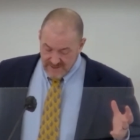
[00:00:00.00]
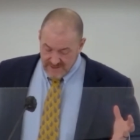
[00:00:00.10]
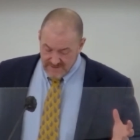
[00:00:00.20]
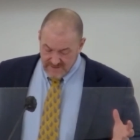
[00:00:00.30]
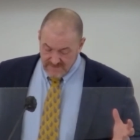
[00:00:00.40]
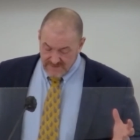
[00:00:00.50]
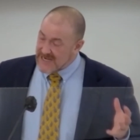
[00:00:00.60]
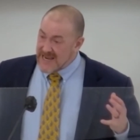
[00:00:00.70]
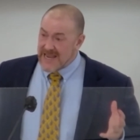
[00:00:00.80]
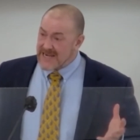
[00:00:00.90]
circles
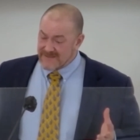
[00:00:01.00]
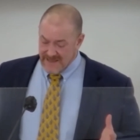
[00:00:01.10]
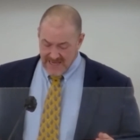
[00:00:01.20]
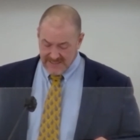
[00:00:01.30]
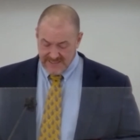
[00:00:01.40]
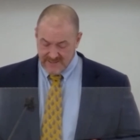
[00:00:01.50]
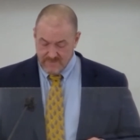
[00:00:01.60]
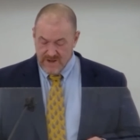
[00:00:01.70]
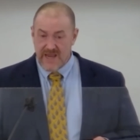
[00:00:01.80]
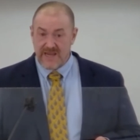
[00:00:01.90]
in any lasting
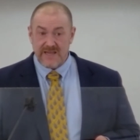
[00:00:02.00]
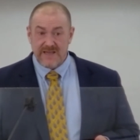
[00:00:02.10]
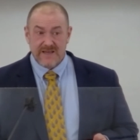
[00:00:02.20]
way,